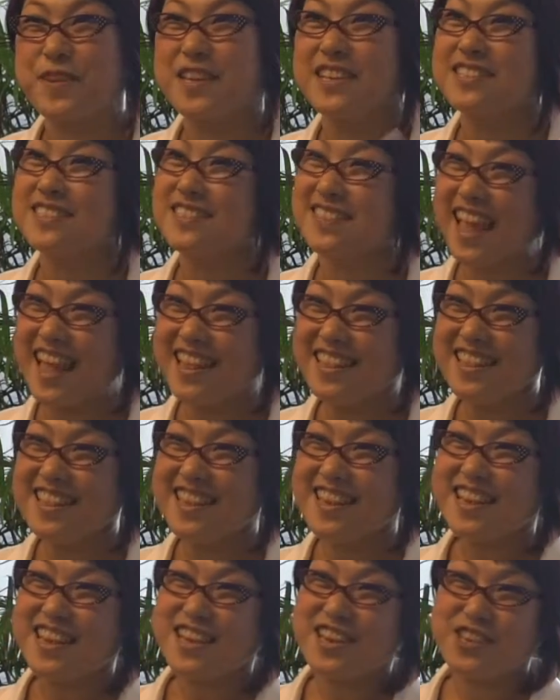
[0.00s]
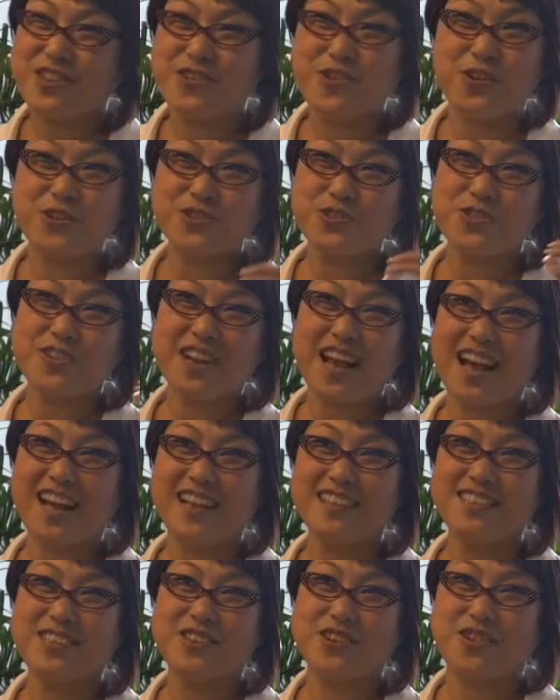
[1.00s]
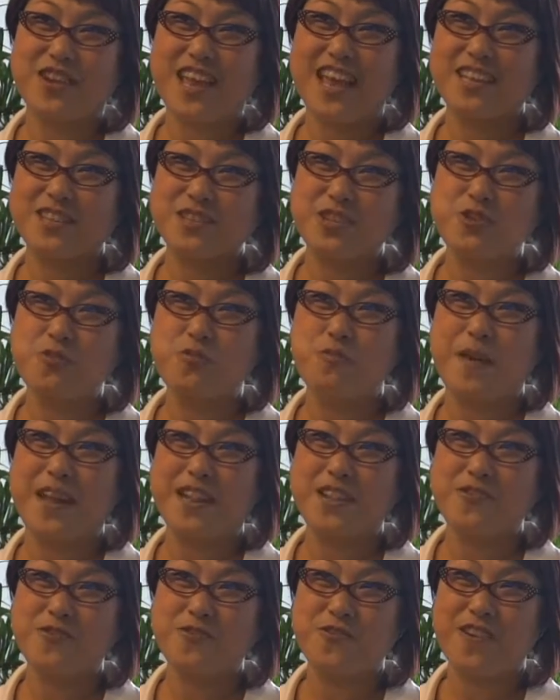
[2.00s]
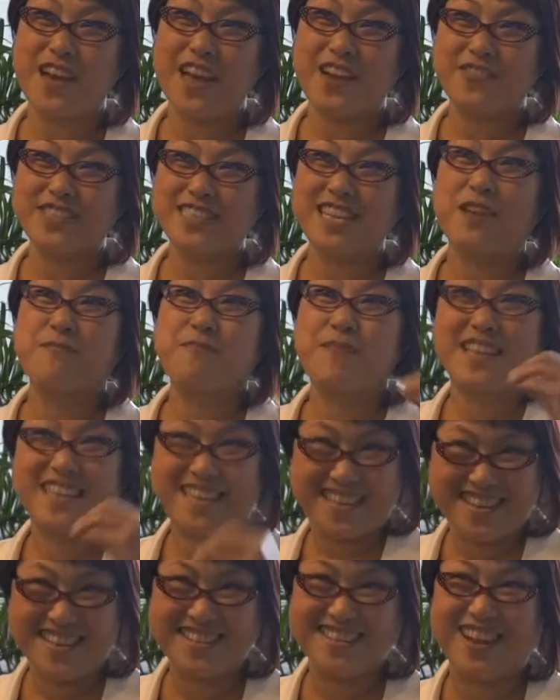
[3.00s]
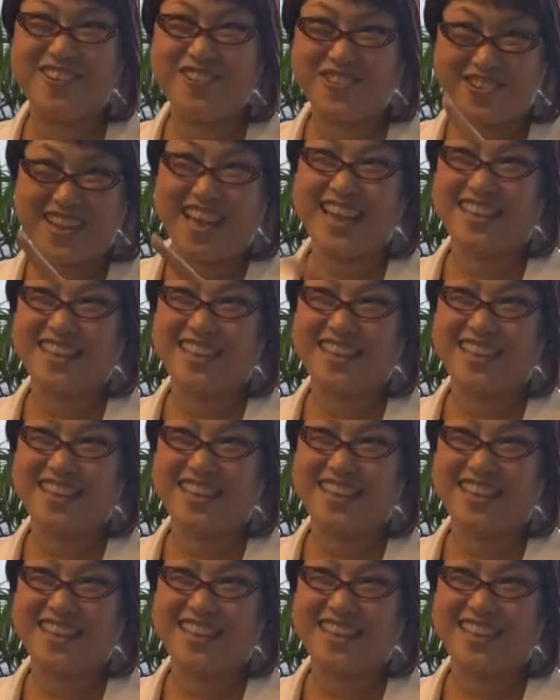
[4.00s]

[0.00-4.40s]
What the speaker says: Because then you also can't create new menu every time, but here now you